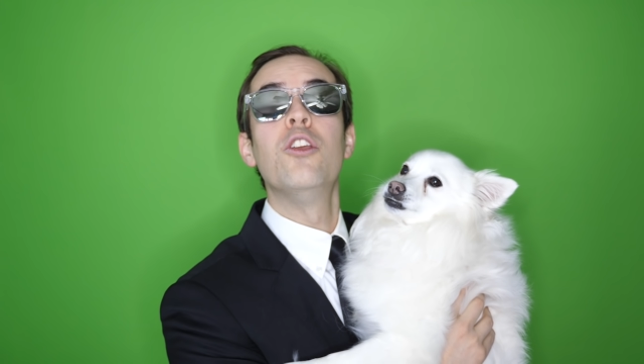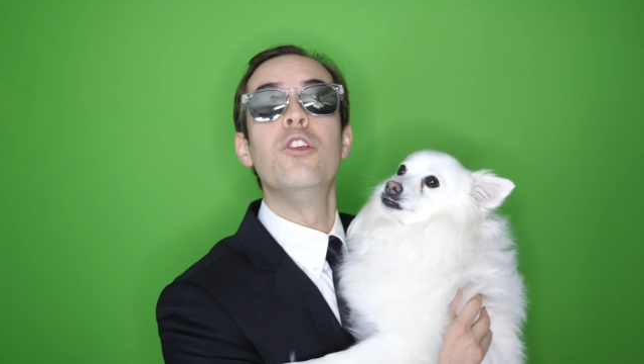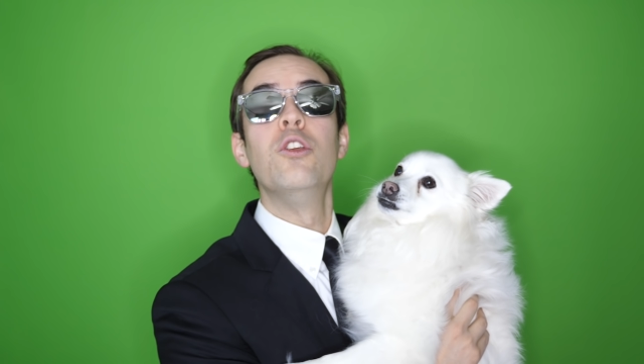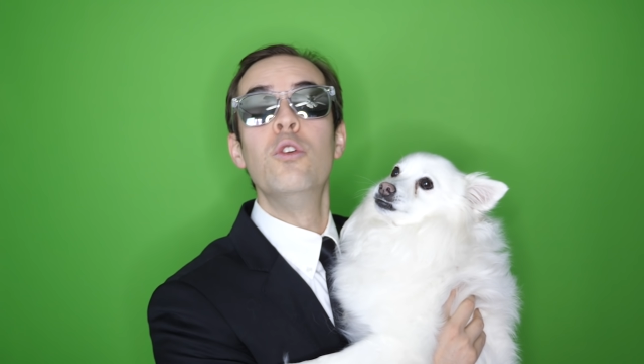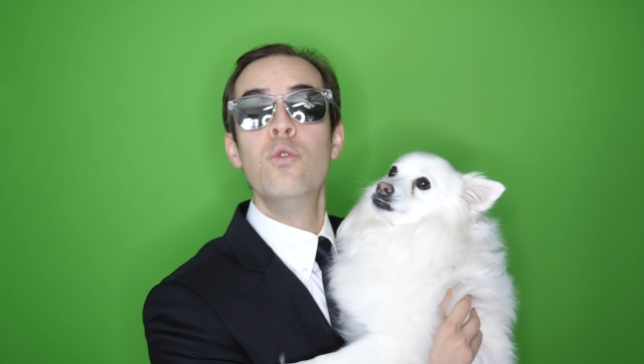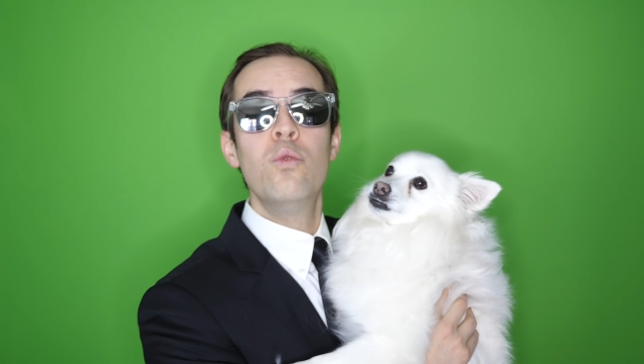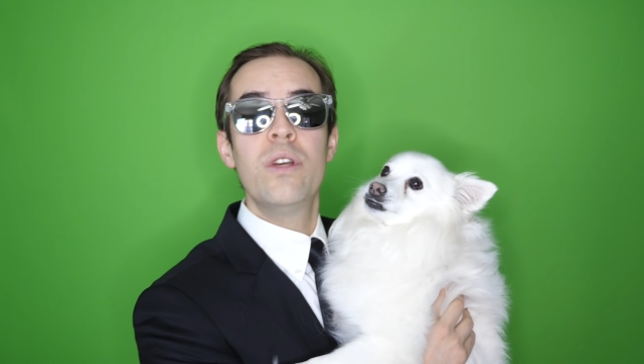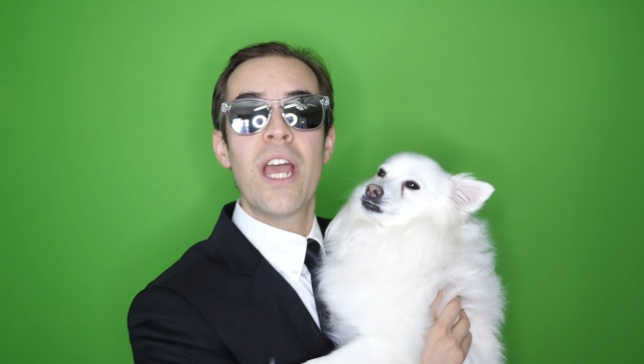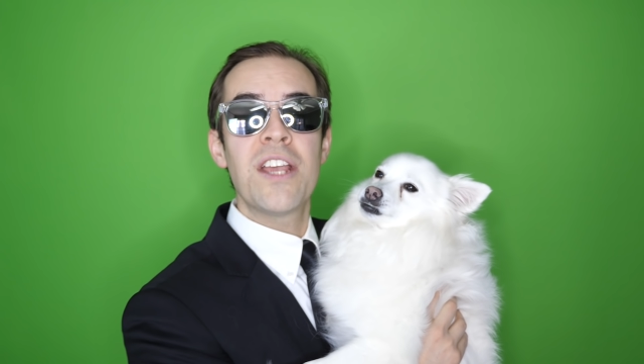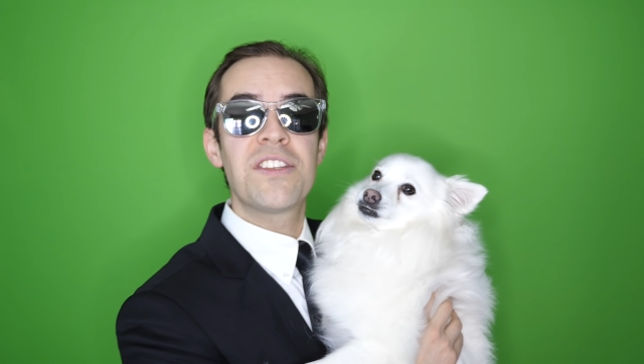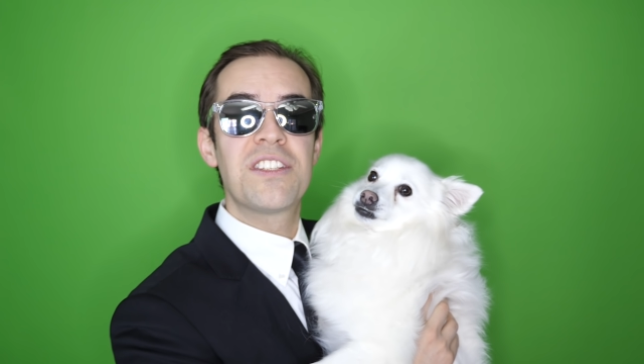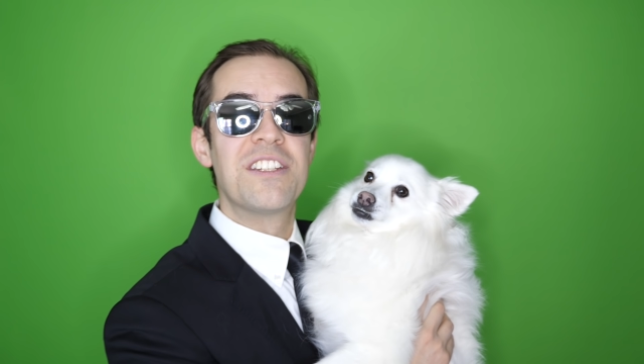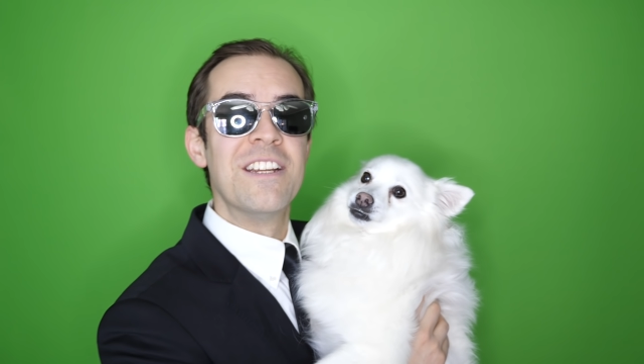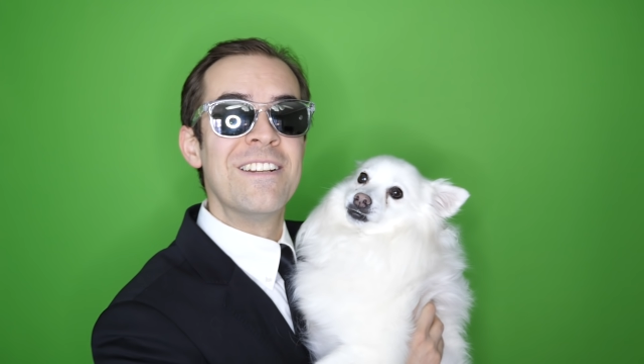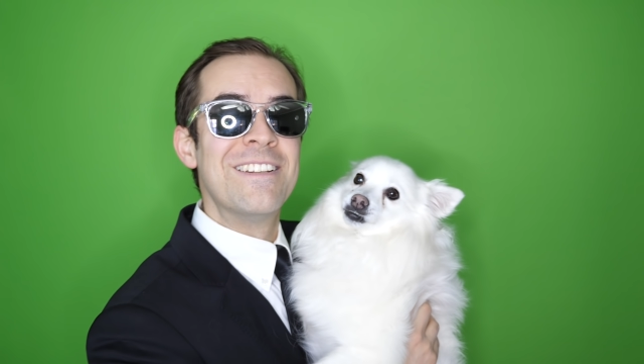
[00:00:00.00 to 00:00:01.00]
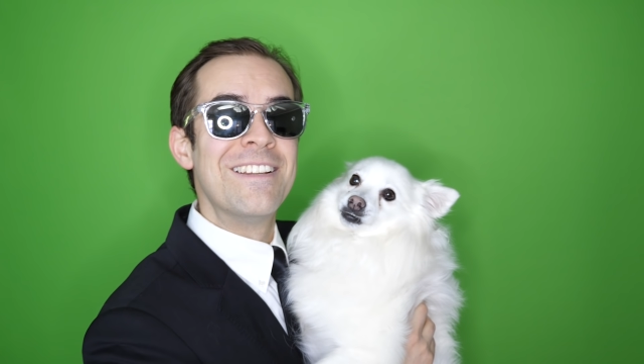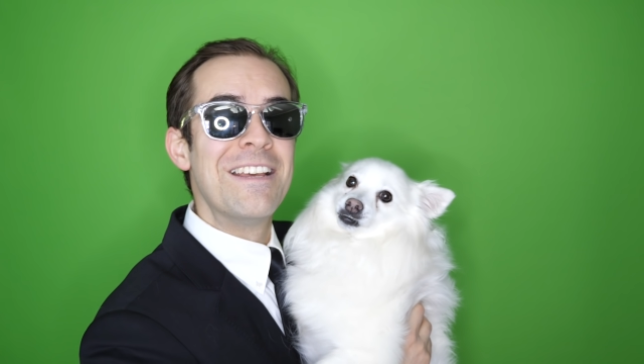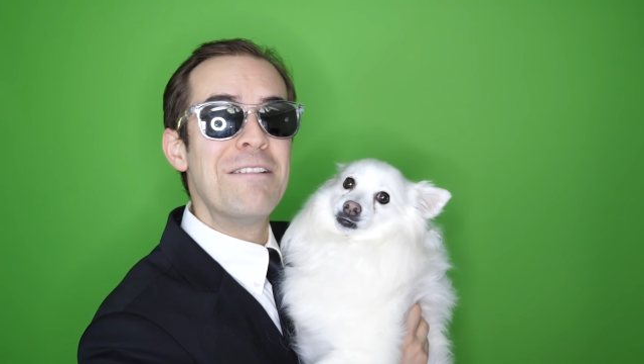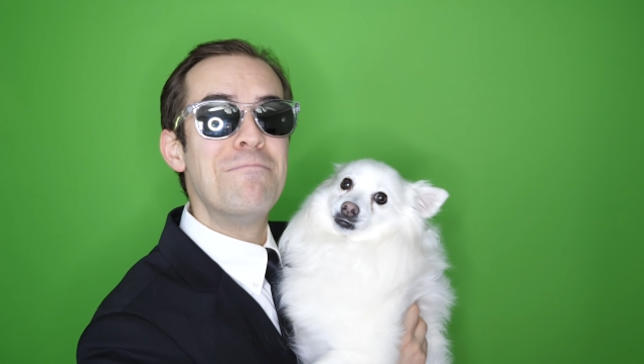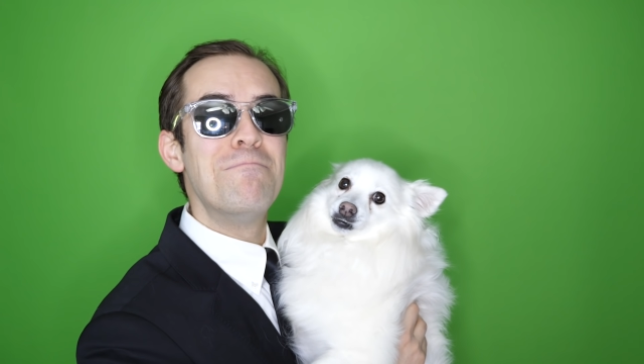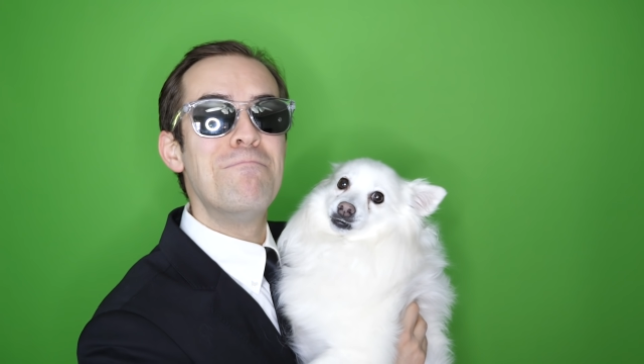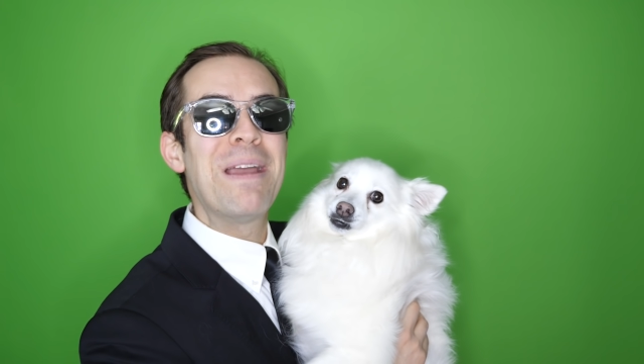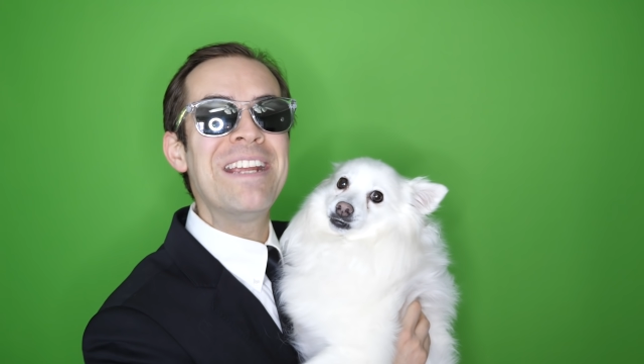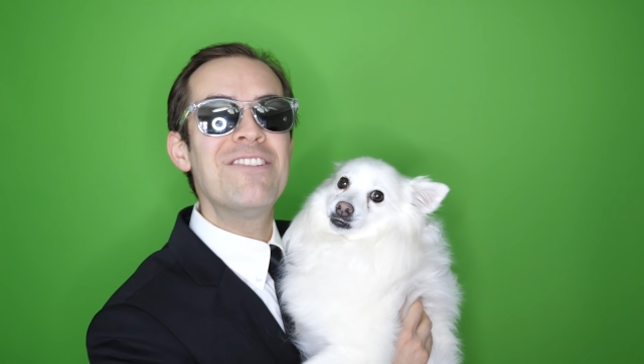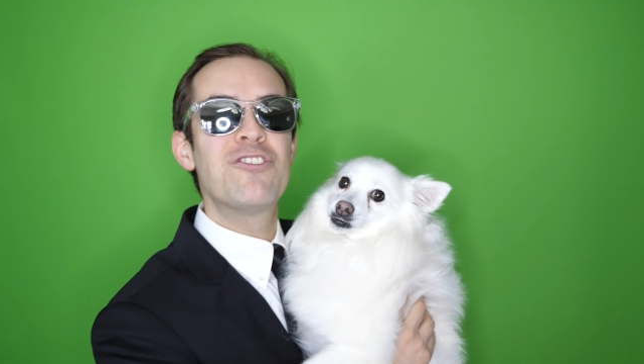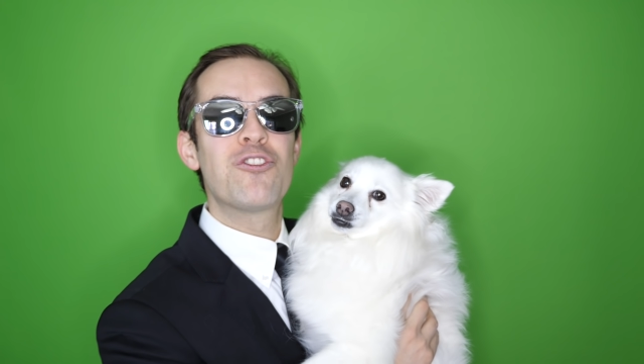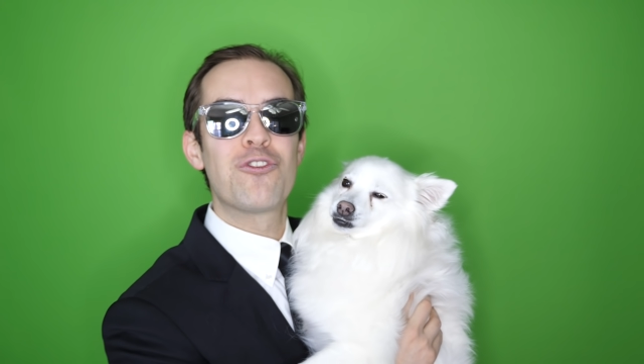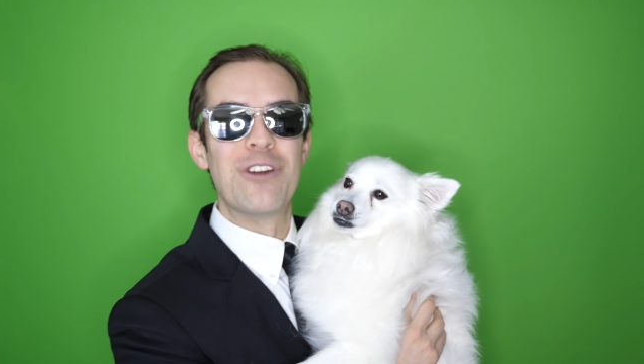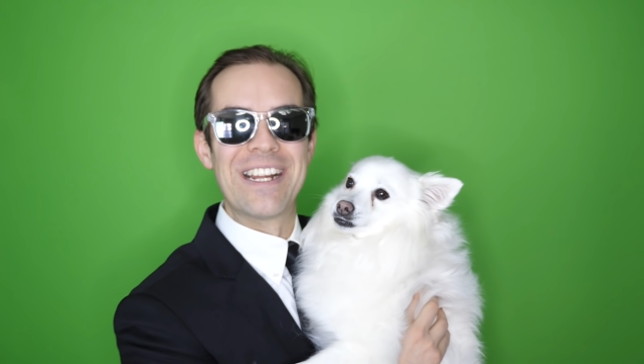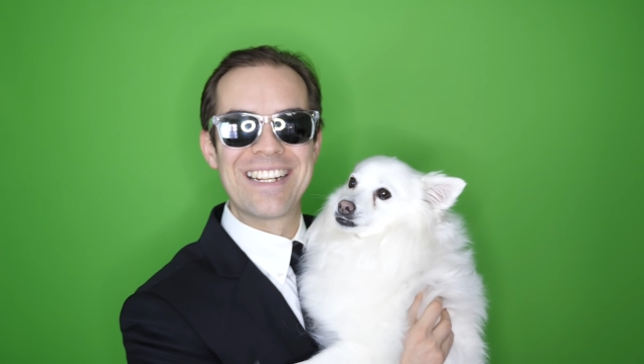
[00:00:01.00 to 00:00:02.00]
you guessed it,
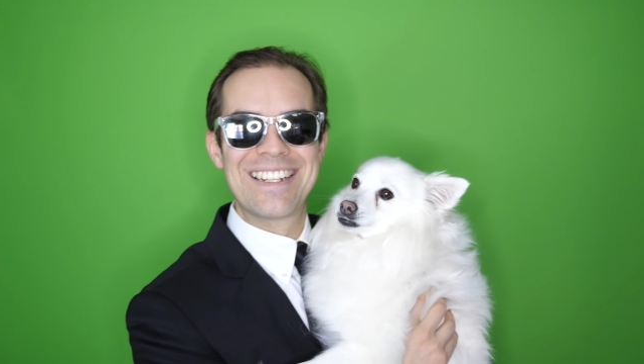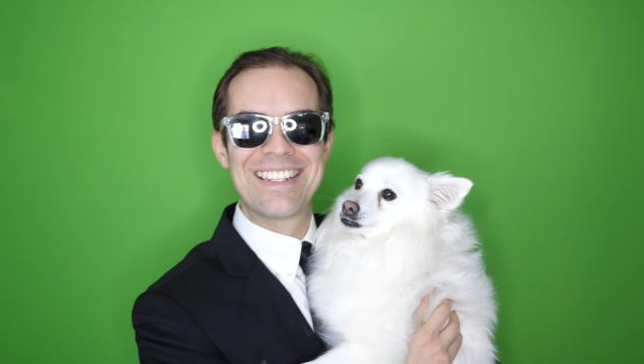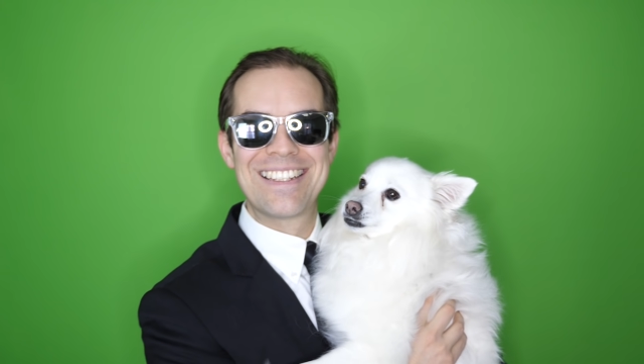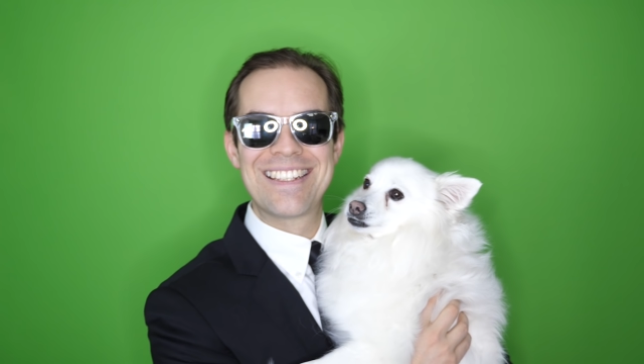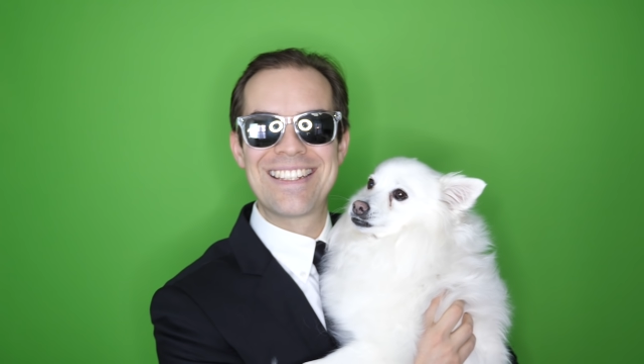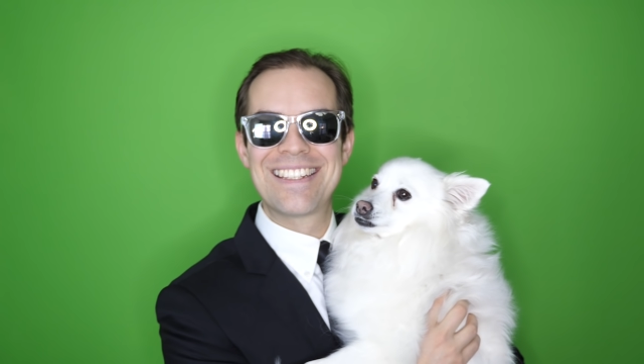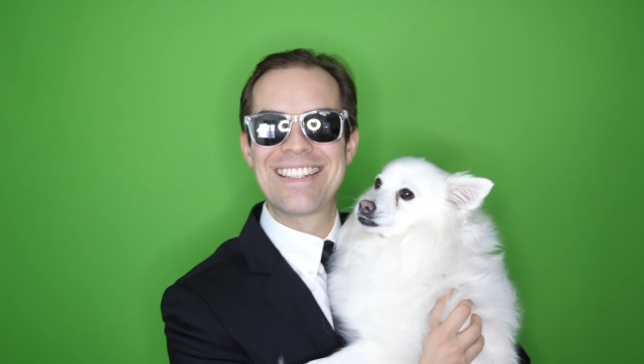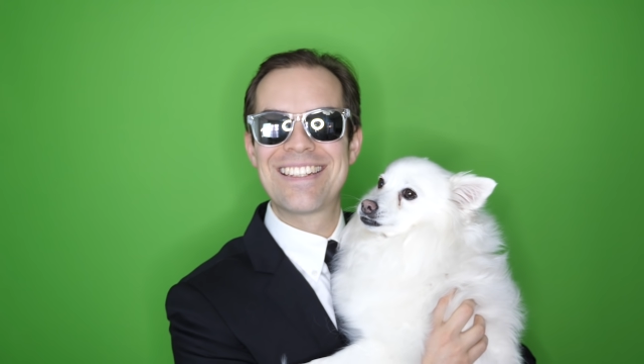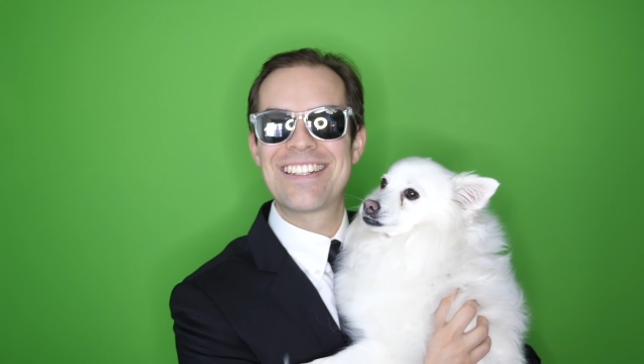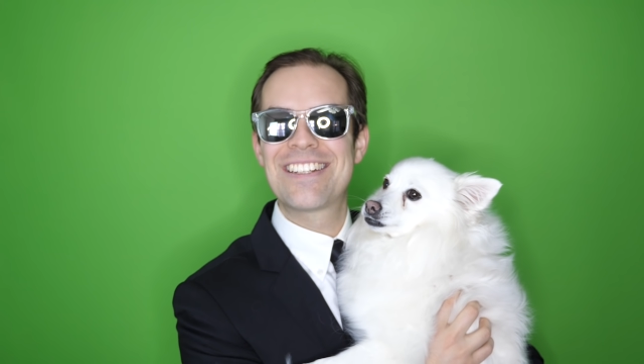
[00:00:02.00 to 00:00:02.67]
Matrix.